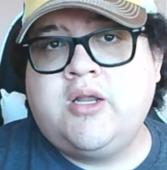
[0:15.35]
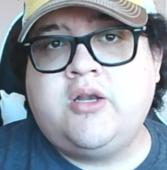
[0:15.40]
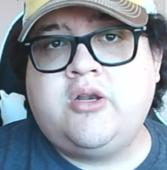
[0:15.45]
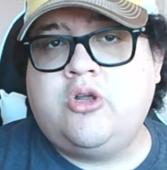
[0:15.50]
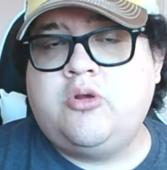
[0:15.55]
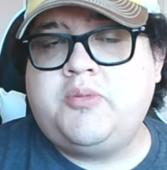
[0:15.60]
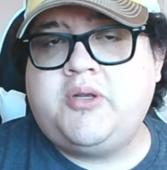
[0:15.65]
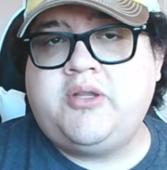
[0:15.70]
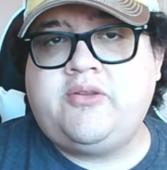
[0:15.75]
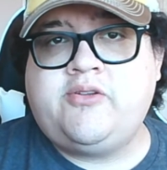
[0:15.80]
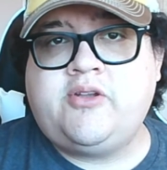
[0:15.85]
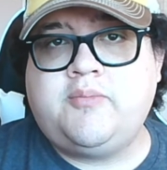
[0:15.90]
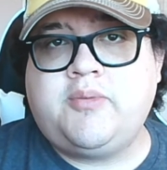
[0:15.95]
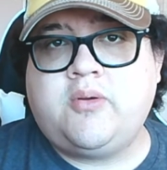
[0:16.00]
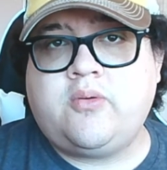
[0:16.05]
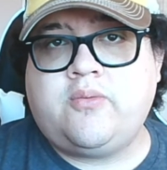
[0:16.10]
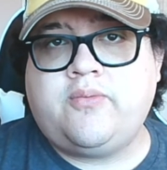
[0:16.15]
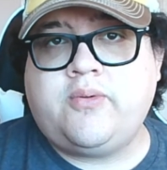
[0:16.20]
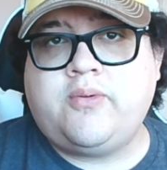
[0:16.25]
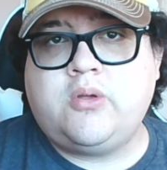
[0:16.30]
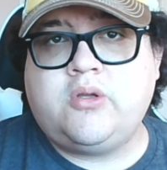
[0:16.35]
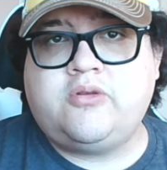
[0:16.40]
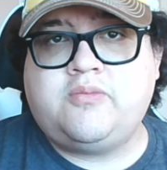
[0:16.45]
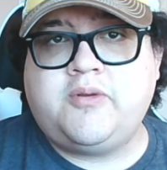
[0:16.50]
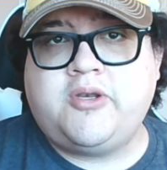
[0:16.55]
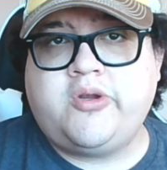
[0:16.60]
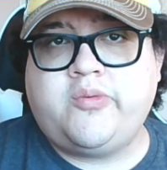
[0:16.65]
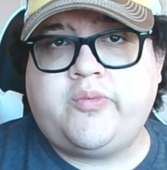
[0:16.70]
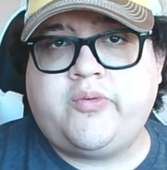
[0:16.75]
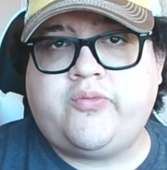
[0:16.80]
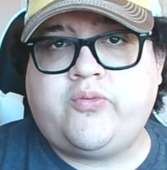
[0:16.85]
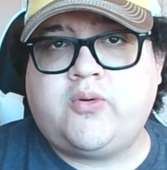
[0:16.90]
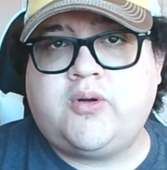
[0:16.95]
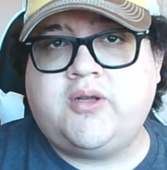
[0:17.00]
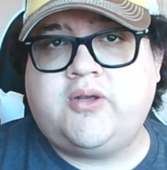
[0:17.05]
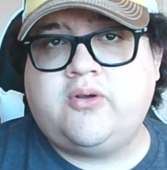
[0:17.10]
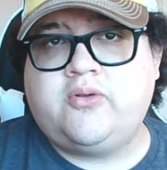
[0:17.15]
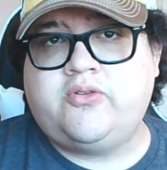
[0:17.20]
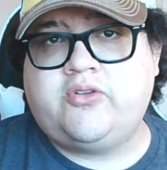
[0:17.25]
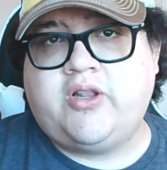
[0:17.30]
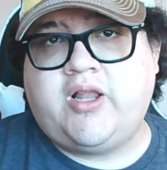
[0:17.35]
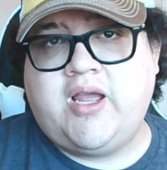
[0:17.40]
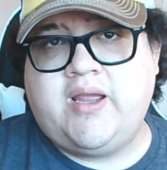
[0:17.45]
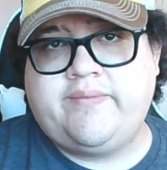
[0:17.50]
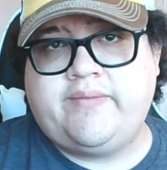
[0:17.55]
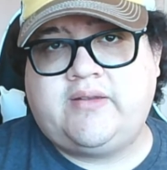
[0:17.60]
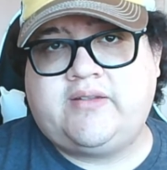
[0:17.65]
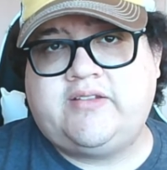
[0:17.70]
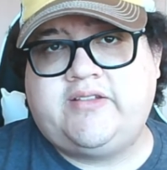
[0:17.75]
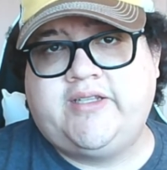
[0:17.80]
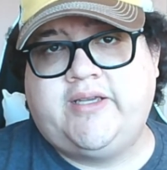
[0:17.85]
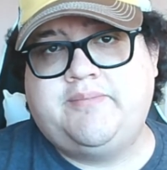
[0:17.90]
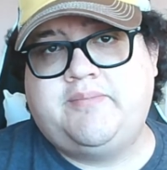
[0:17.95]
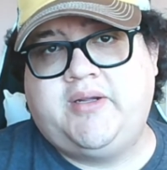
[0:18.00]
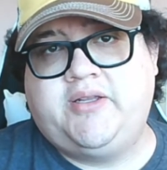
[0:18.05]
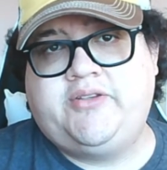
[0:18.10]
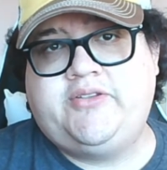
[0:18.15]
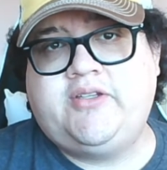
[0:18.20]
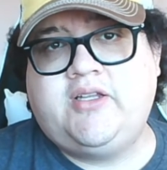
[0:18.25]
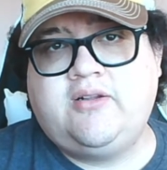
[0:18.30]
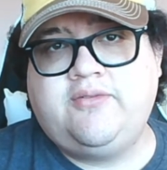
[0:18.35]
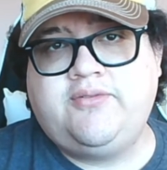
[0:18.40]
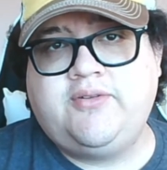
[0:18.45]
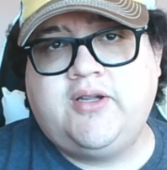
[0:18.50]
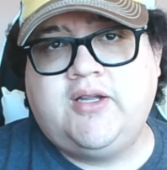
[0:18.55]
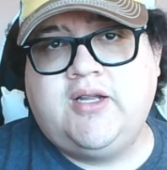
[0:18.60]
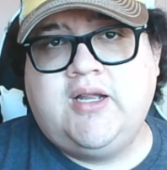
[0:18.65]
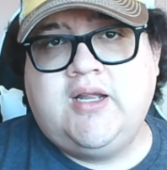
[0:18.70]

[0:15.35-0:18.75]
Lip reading: Nobody's going to be reviewing this video before it goes live except myself,